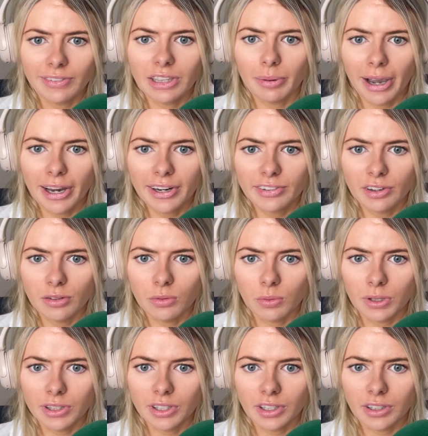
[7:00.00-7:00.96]
kind of in the
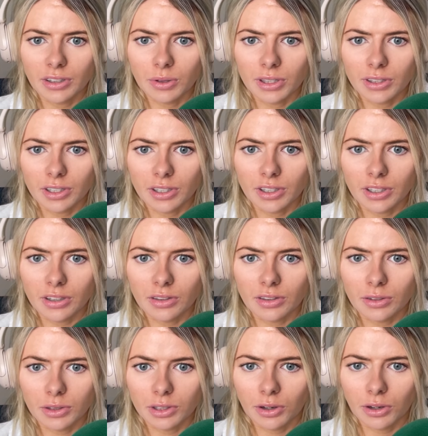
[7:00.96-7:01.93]
background with
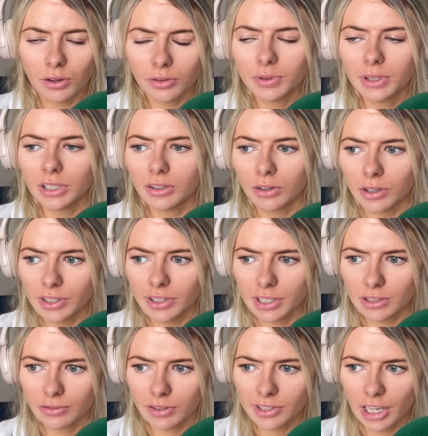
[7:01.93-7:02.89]
the
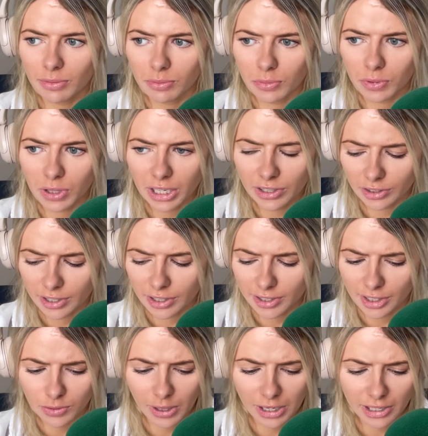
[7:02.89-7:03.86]
horses for Simon Munir and
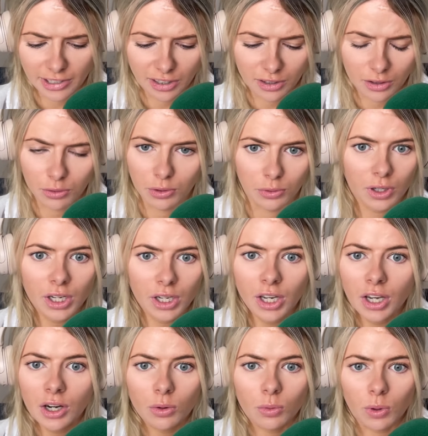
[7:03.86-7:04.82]
Isaac Swade. I think
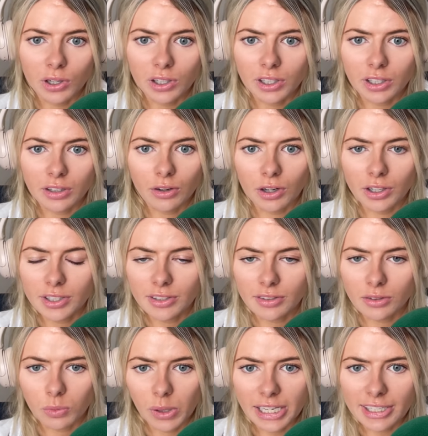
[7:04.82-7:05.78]
working
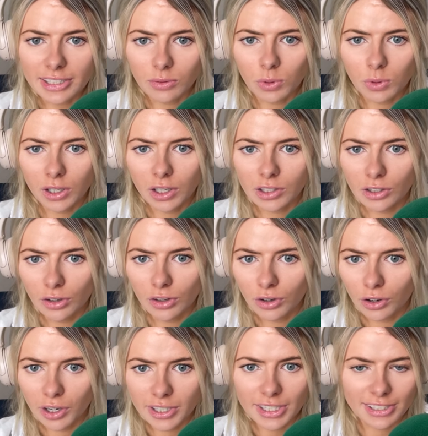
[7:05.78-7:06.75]
horses and Willies and working
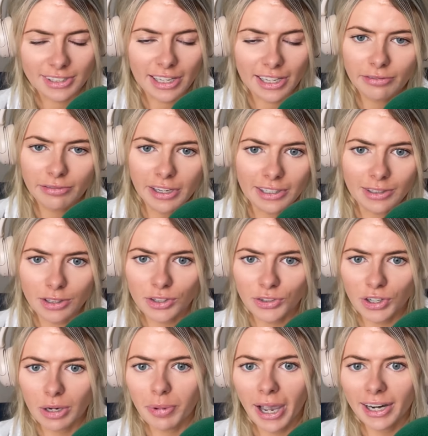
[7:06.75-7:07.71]
young horses and then feeding
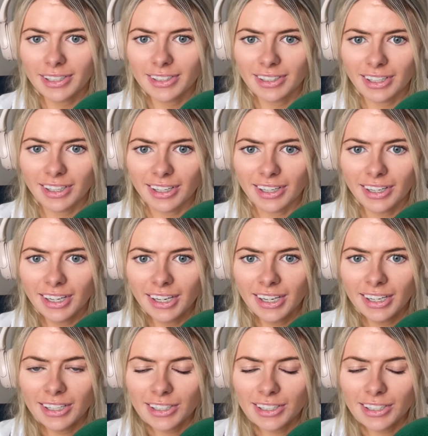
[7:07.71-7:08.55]
straight back to